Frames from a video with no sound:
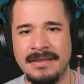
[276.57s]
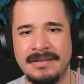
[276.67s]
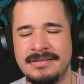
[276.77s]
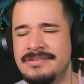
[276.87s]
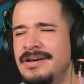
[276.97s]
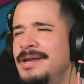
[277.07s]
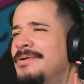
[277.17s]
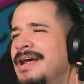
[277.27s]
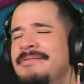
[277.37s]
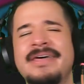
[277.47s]
Study
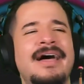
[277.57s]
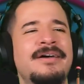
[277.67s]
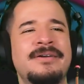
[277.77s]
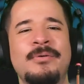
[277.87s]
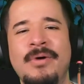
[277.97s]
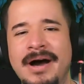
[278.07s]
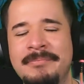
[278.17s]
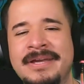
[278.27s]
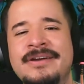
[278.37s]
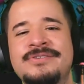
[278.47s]
whatever the hell you want
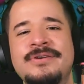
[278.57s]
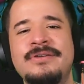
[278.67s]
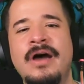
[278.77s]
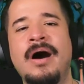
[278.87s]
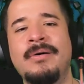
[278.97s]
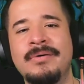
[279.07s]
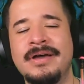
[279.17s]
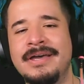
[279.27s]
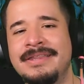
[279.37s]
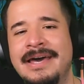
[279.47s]
because you know
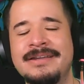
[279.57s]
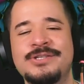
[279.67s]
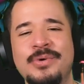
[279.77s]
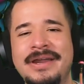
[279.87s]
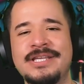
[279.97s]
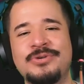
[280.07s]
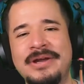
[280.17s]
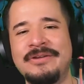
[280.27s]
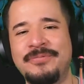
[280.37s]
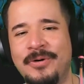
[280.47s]
that in
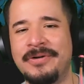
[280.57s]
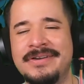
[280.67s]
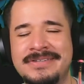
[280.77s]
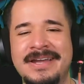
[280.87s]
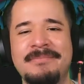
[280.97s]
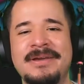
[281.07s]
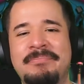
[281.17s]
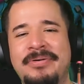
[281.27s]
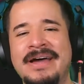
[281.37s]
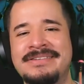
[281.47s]
2024 there's going to be a
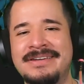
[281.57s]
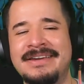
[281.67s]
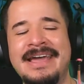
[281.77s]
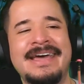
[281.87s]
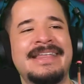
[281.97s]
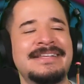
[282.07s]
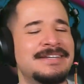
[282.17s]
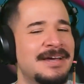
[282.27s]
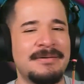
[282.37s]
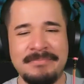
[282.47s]
president that's
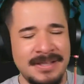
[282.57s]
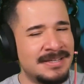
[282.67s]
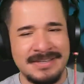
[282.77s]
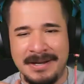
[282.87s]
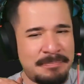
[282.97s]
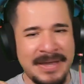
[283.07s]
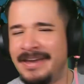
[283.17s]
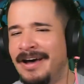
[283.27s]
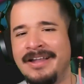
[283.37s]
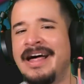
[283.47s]
going to it's going to pay it
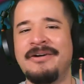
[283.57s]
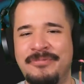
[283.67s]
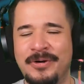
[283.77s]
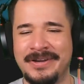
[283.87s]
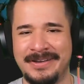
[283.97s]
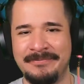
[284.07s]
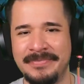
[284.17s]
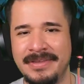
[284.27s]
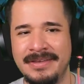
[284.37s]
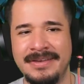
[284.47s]
all off for you.
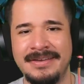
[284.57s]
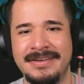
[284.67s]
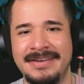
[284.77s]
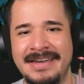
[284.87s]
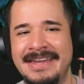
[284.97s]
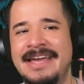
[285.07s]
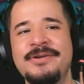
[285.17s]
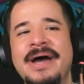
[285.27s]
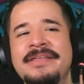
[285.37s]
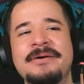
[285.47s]
And then you
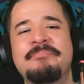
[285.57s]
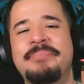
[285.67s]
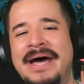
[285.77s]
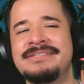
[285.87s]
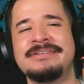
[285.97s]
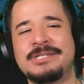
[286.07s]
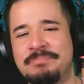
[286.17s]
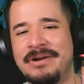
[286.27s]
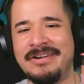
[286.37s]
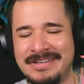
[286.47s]
had the best
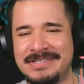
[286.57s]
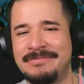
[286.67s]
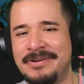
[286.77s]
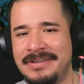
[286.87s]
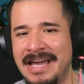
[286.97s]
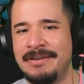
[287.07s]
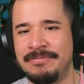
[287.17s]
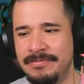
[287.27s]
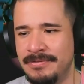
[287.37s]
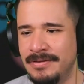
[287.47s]
experience of your
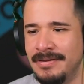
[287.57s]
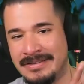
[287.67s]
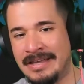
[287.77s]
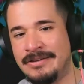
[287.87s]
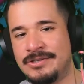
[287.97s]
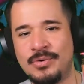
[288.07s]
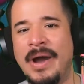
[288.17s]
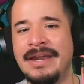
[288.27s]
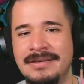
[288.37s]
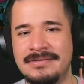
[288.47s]
life in your
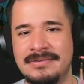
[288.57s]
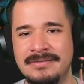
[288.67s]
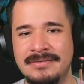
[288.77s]
20s,